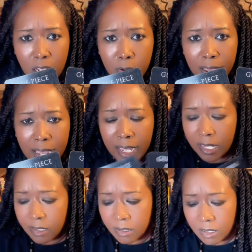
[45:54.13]

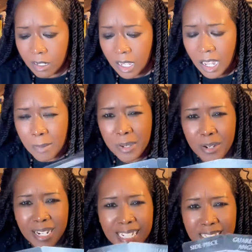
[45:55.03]
Okay. I'm
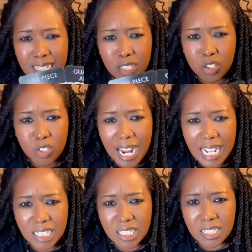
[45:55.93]
hearing it's a
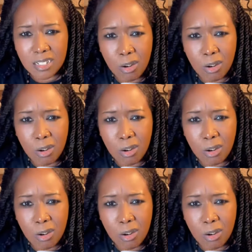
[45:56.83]
distraction